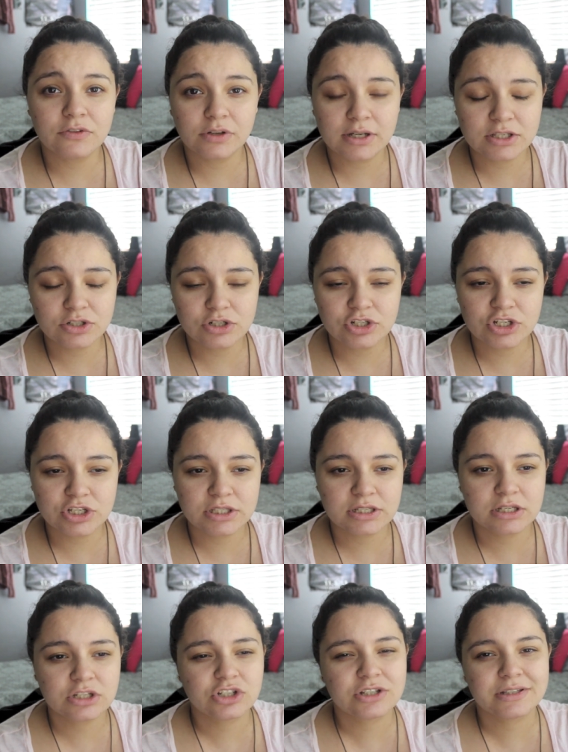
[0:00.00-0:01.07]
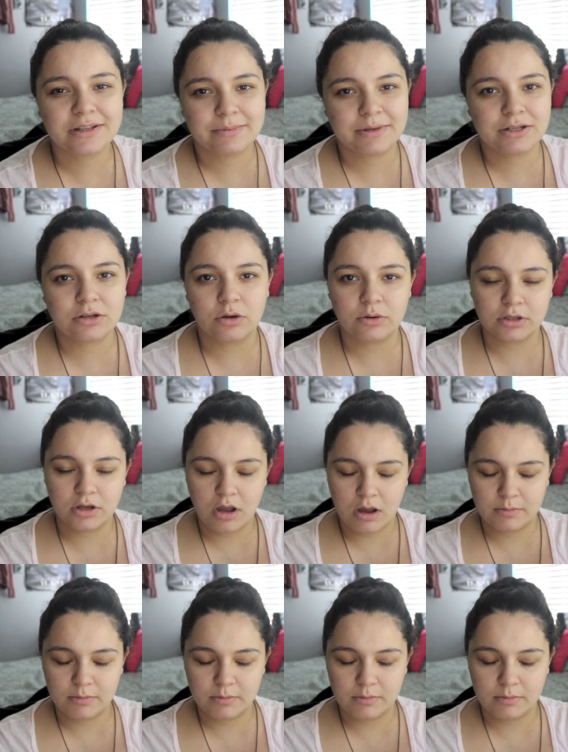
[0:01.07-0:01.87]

If you guys are interested, just let me know in the